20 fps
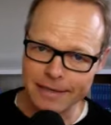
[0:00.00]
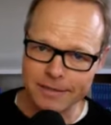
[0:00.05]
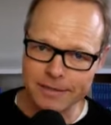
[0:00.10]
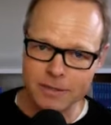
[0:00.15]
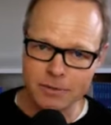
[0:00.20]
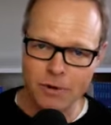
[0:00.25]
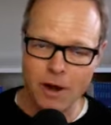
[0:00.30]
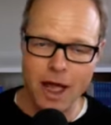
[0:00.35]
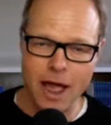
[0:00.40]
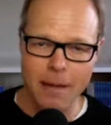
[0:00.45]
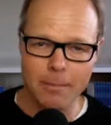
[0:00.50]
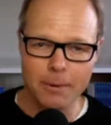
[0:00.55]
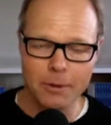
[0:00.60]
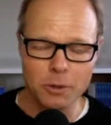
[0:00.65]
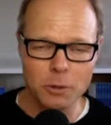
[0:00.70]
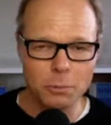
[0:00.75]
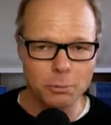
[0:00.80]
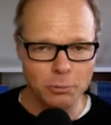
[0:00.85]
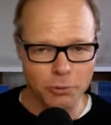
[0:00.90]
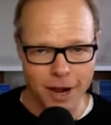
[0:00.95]
describe a
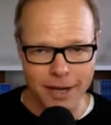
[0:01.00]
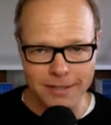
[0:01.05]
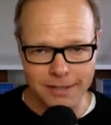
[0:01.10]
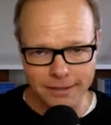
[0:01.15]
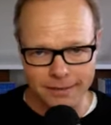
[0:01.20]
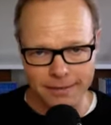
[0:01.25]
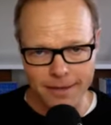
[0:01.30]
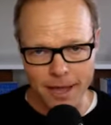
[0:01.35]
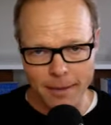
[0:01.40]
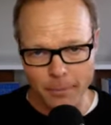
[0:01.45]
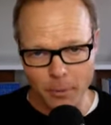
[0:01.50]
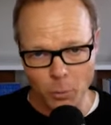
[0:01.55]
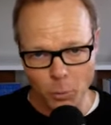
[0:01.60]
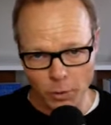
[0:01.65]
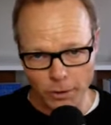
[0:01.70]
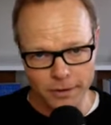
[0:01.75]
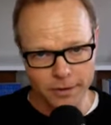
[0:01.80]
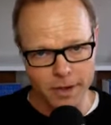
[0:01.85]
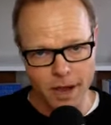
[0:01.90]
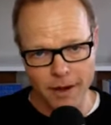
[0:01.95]
new project I've been
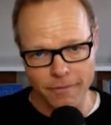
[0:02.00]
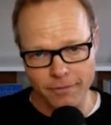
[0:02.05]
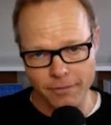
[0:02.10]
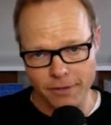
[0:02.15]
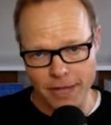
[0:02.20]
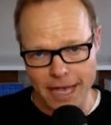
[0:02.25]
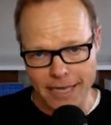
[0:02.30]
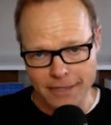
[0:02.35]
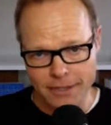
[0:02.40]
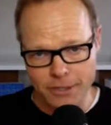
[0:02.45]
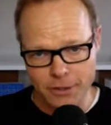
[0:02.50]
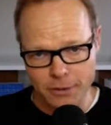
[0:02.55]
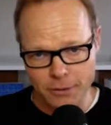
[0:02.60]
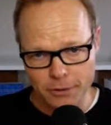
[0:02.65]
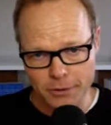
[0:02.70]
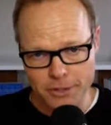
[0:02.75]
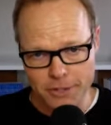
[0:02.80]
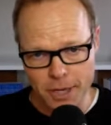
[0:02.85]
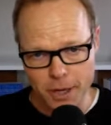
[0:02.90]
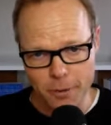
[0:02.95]
working on for the last year or
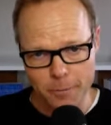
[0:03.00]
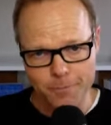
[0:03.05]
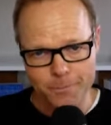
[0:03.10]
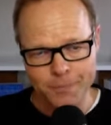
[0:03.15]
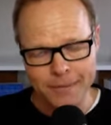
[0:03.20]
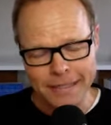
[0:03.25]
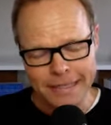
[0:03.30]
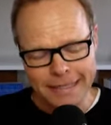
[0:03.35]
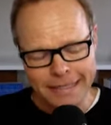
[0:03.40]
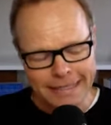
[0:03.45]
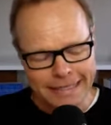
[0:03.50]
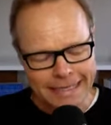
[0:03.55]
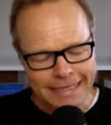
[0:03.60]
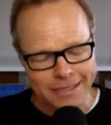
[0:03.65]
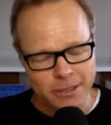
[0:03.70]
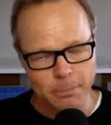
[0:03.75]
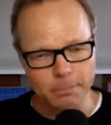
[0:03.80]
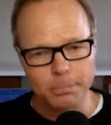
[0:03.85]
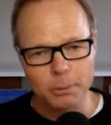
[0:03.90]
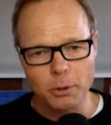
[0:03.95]
so.
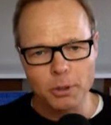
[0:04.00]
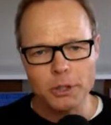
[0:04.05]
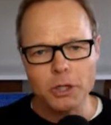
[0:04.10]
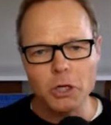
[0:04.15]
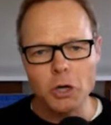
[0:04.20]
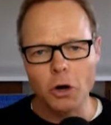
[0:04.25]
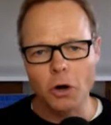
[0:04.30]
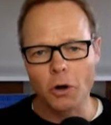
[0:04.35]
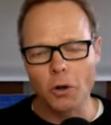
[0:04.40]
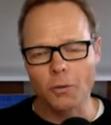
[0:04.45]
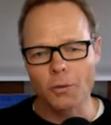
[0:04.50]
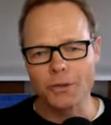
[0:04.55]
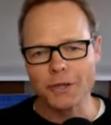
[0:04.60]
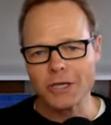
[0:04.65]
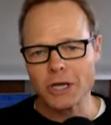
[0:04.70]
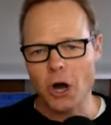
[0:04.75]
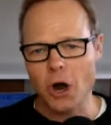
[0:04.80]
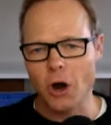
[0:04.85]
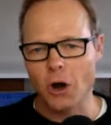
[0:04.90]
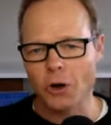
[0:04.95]
It's a book called
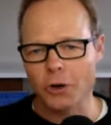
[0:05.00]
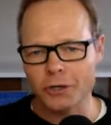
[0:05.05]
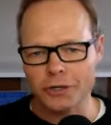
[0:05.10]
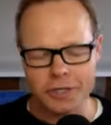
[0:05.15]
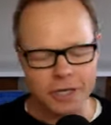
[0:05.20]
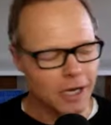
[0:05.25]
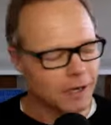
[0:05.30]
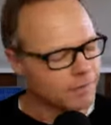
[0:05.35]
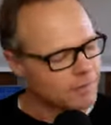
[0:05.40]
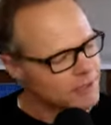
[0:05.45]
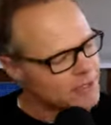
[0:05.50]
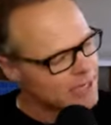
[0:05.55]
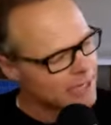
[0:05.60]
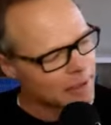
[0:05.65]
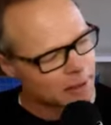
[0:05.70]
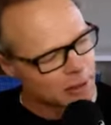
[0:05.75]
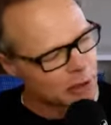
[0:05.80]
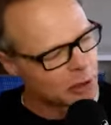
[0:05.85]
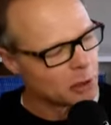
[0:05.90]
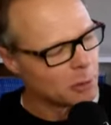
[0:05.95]
The Art of
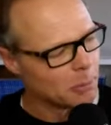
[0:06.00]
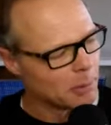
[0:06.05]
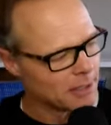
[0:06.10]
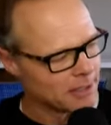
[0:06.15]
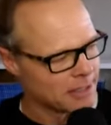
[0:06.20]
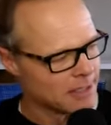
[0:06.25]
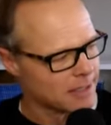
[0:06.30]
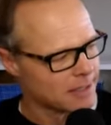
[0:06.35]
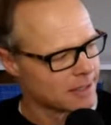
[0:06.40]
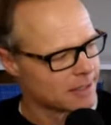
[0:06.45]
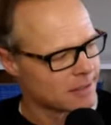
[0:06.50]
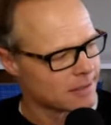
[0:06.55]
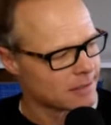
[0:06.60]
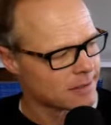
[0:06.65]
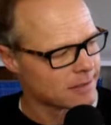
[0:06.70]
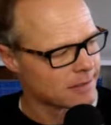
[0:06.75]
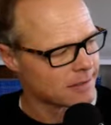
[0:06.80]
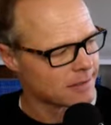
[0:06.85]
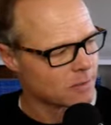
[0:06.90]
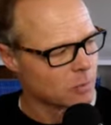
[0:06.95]
Selling Your
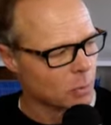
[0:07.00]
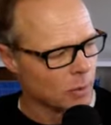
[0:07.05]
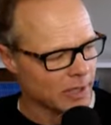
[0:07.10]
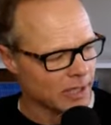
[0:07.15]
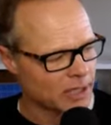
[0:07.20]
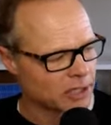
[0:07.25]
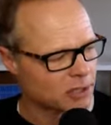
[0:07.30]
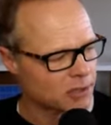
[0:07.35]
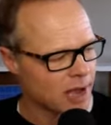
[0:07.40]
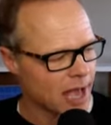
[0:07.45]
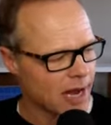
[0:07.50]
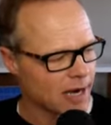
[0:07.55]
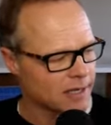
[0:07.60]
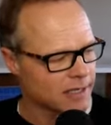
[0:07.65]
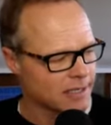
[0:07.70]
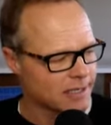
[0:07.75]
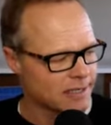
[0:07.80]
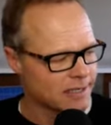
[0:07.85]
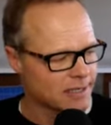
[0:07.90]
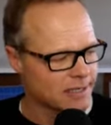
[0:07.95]
Business winning
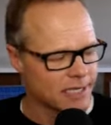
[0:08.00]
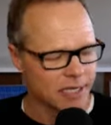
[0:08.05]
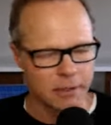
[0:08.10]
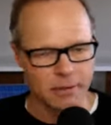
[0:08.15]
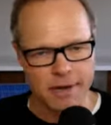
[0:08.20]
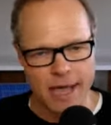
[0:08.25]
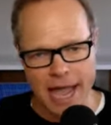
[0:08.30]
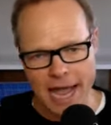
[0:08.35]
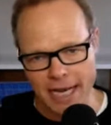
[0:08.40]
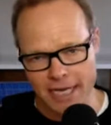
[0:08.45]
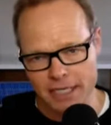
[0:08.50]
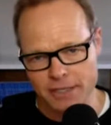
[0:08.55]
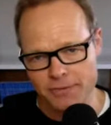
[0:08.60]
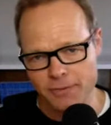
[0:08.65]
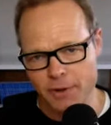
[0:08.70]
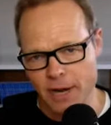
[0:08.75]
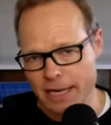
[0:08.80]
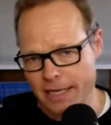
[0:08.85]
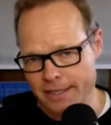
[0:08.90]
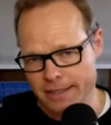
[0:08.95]
strategies and secret hacks for
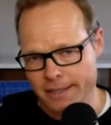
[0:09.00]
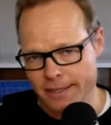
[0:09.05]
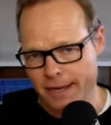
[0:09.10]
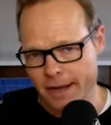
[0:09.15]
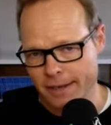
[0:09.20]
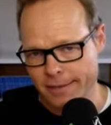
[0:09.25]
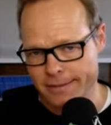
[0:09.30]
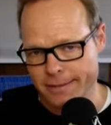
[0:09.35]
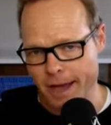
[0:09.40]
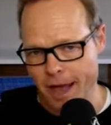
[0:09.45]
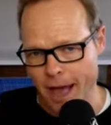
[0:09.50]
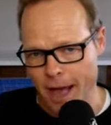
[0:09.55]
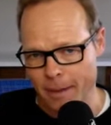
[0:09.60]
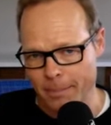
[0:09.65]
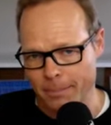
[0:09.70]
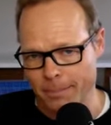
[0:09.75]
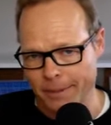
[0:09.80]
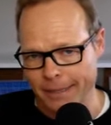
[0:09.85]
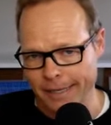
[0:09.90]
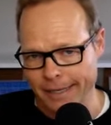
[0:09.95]
exiting on
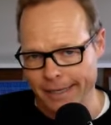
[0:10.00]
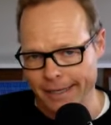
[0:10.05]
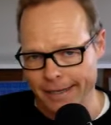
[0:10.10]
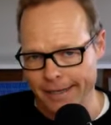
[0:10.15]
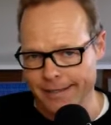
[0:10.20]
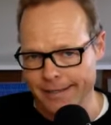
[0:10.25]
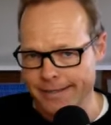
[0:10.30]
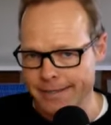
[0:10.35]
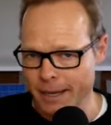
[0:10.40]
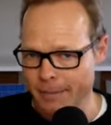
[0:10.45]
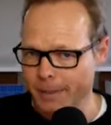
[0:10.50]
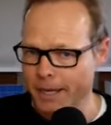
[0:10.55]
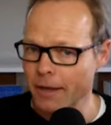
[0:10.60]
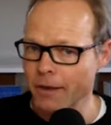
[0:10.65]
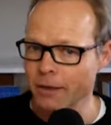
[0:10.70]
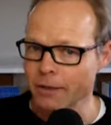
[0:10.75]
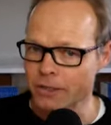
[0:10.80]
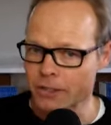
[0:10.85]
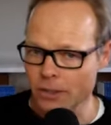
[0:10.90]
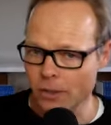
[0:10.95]
top. And it's coming out
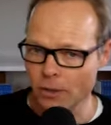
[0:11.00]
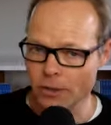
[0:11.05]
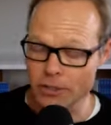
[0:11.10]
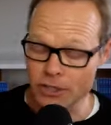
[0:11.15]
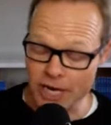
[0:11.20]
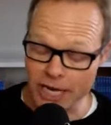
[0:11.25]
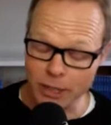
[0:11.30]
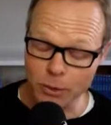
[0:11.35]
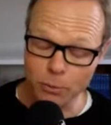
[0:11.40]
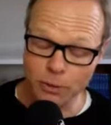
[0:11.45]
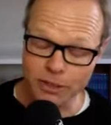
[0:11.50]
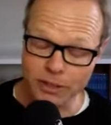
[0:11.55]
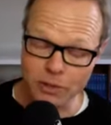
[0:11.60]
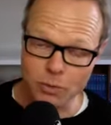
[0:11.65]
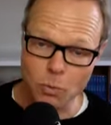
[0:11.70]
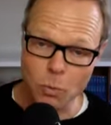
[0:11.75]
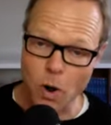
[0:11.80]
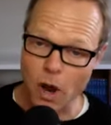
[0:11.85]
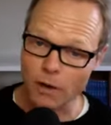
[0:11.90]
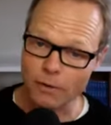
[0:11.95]
on J January
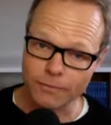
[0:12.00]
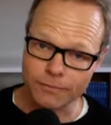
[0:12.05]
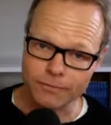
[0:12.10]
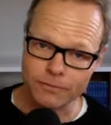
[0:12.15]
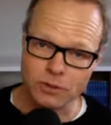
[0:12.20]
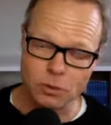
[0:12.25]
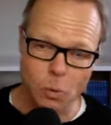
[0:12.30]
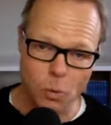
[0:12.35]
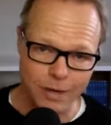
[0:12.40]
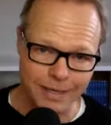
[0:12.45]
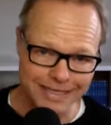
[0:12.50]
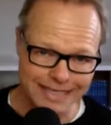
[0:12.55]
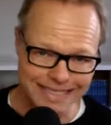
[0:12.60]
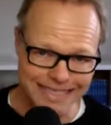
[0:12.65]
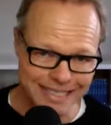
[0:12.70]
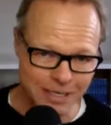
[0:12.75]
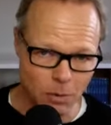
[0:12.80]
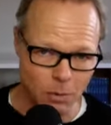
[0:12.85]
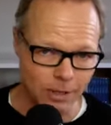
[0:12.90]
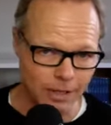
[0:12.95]
12th,
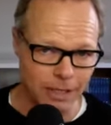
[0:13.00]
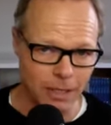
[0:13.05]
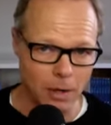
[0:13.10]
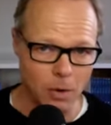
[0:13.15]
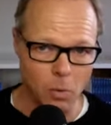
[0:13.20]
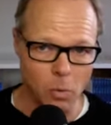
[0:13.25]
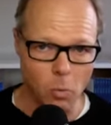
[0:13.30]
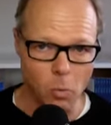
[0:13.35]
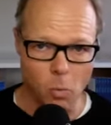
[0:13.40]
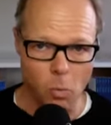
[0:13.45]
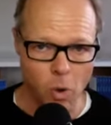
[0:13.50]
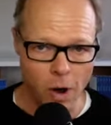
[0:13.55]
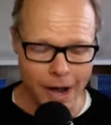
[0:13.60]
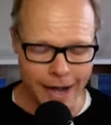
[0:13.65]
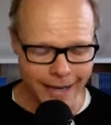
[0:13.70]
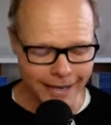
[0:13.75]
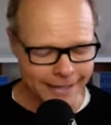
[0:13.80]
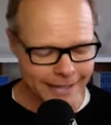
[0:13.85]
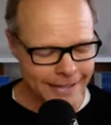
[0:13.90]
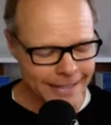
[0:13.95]

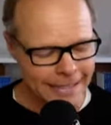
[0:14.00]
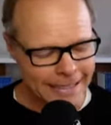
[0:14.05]
2021.